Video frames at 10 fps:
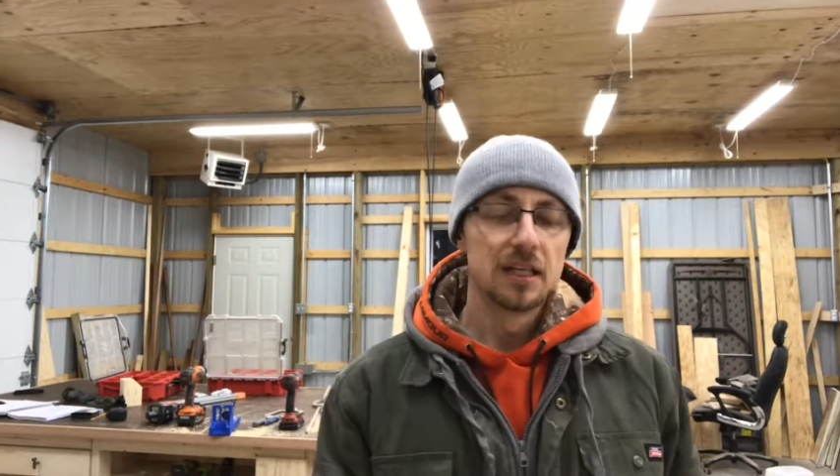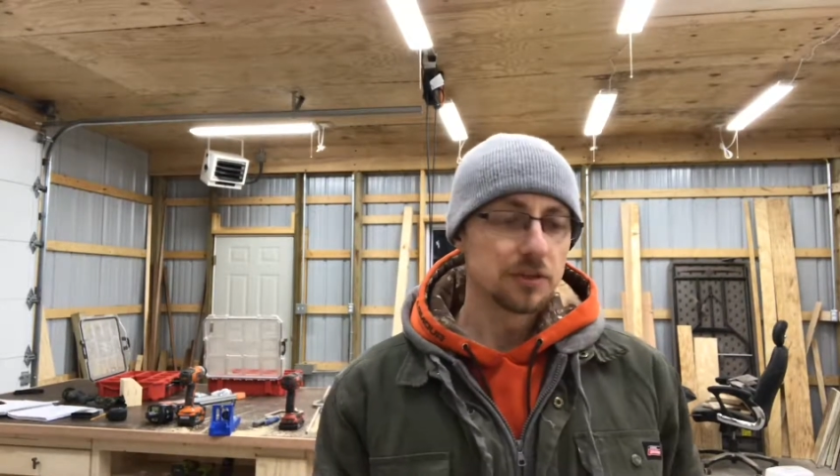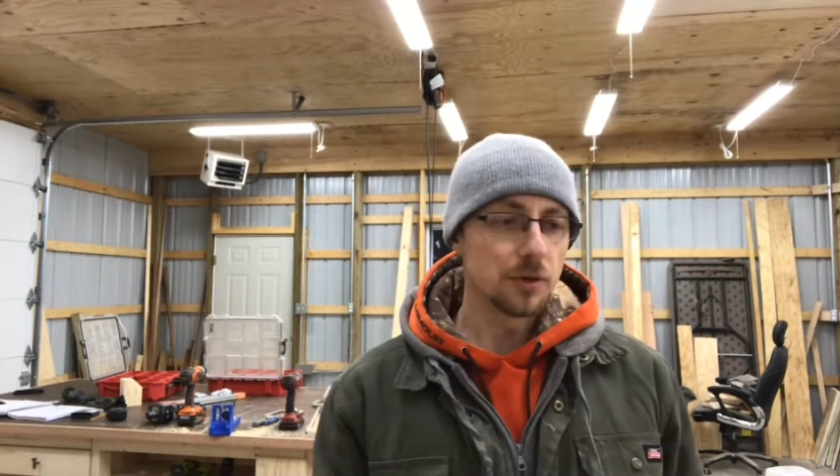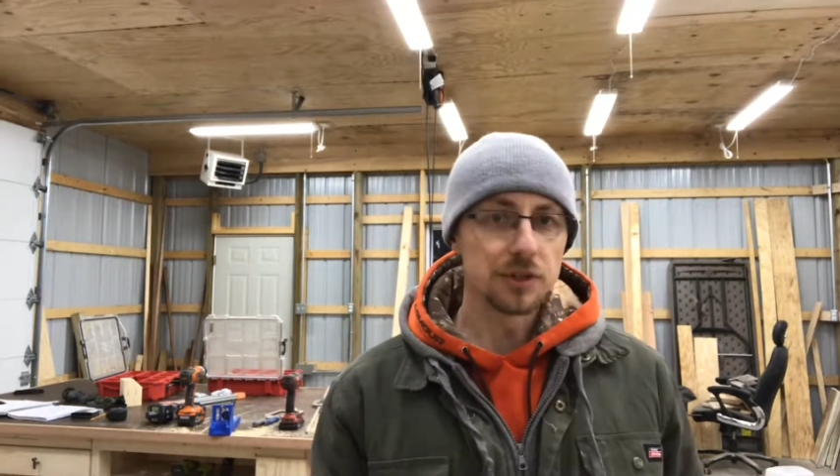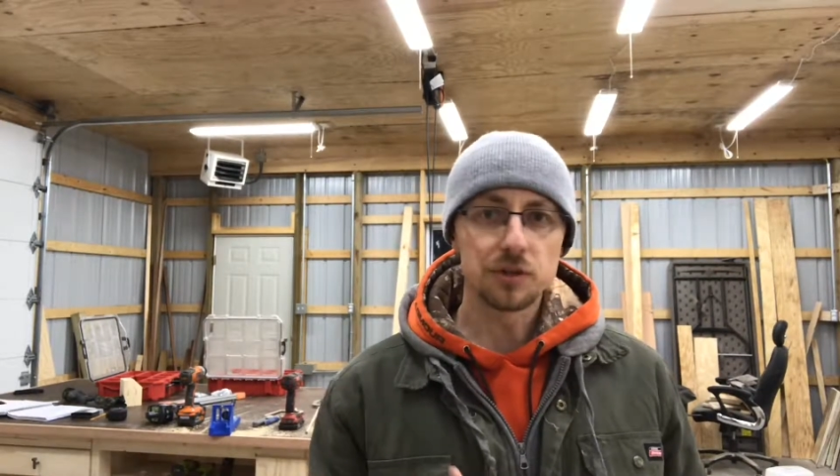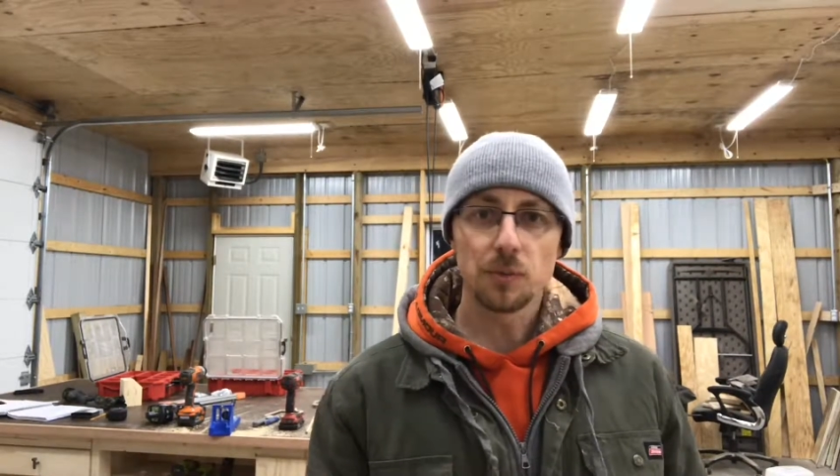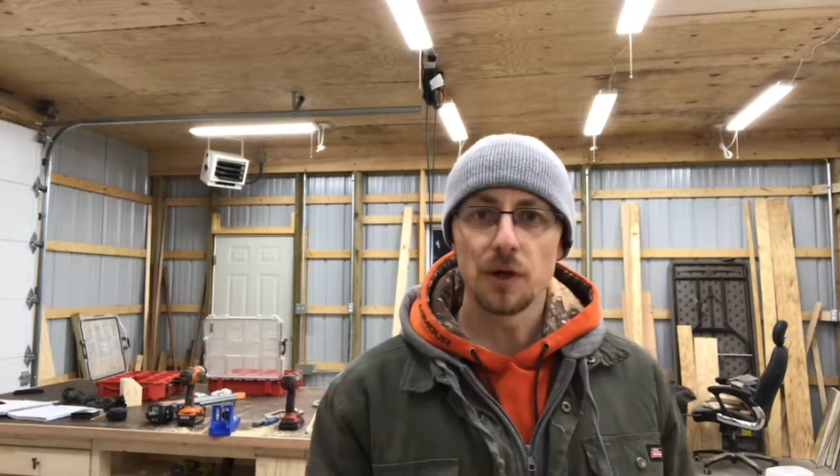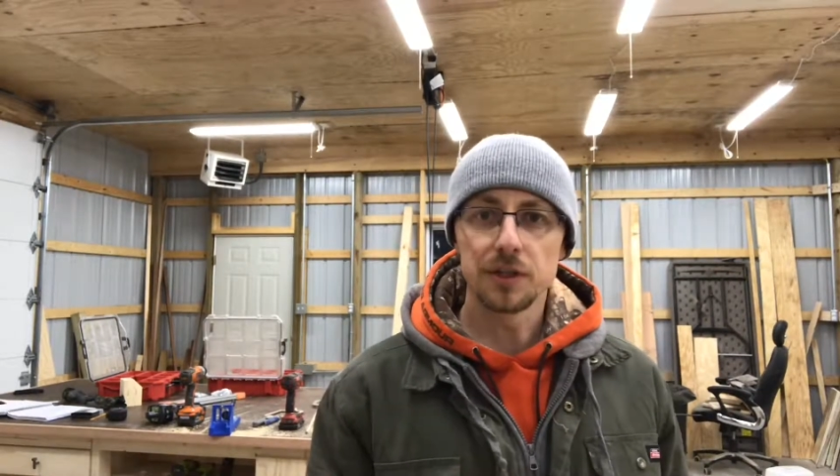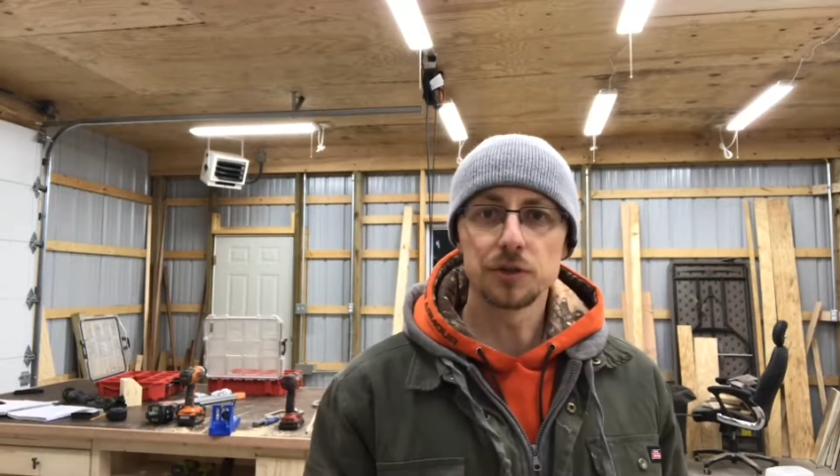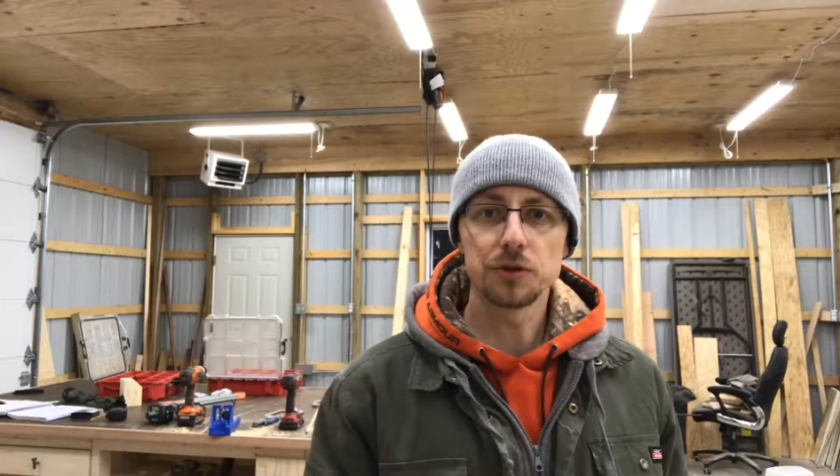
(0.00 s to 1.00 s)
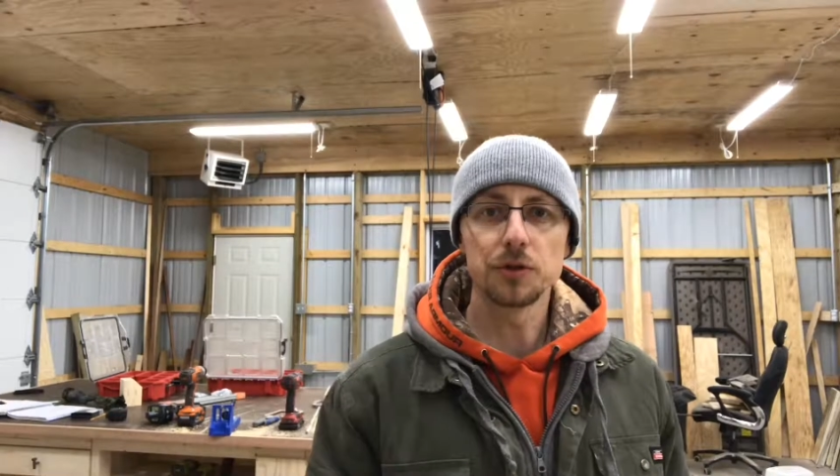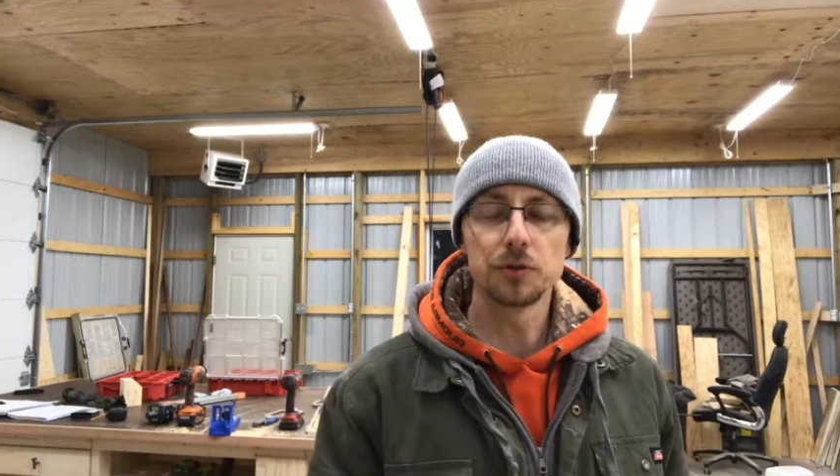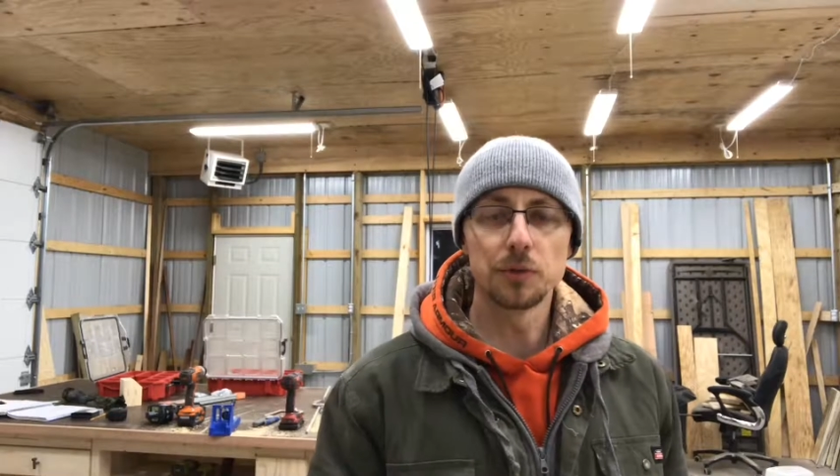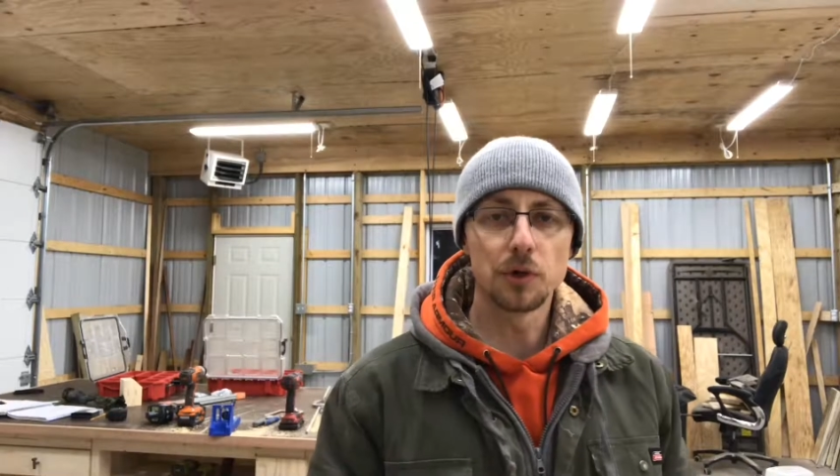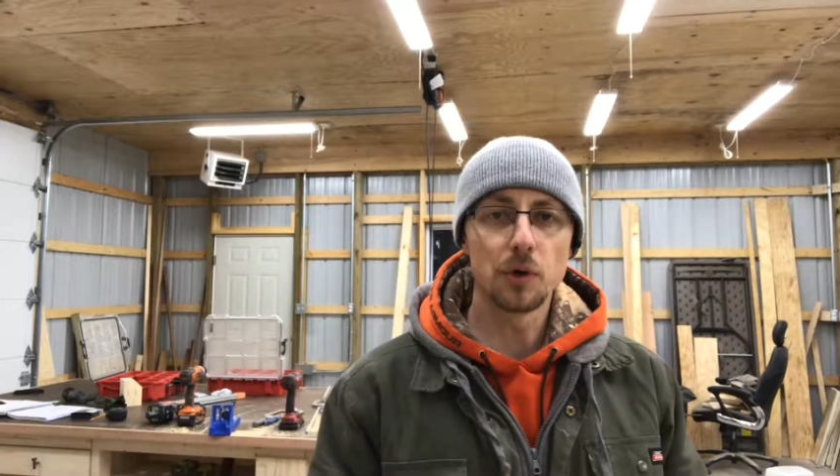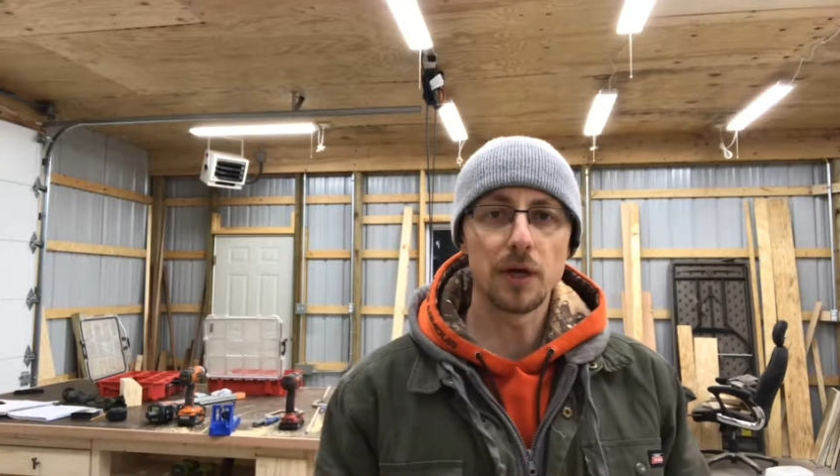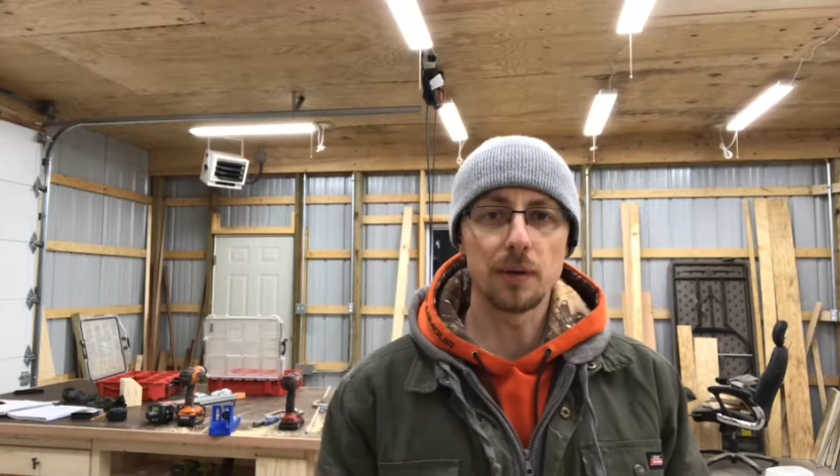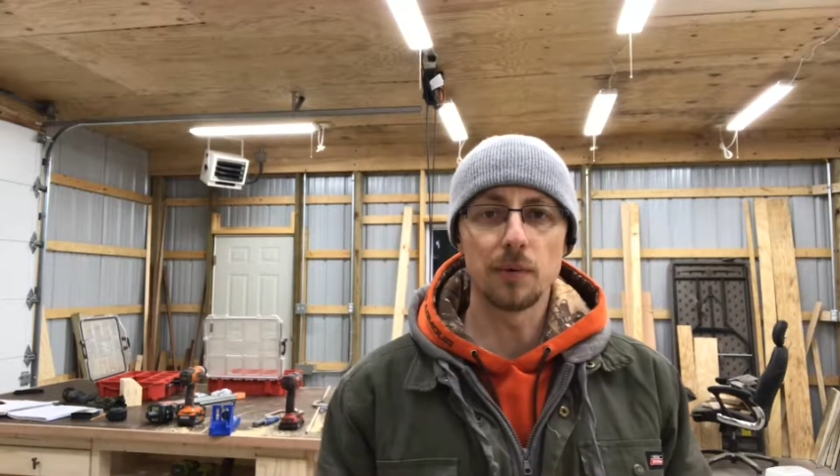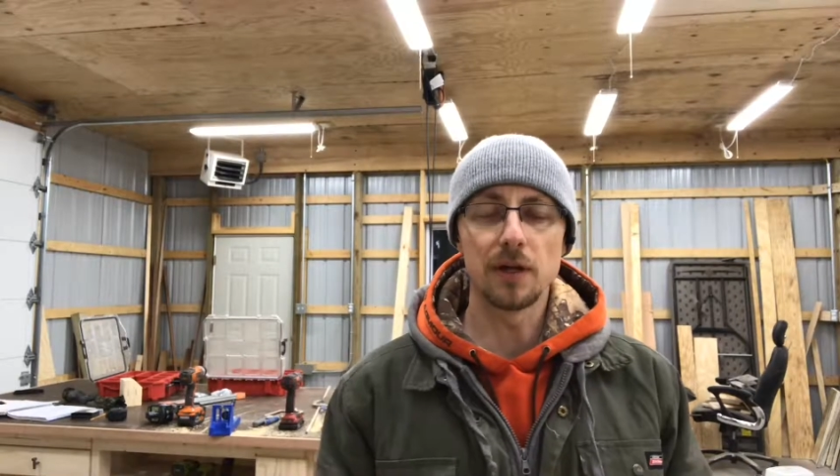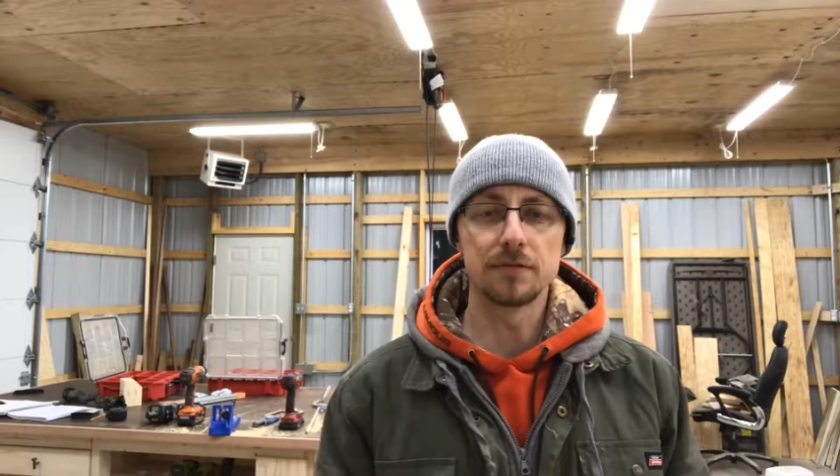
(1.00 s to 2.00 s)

so I just wanted to show you real quick what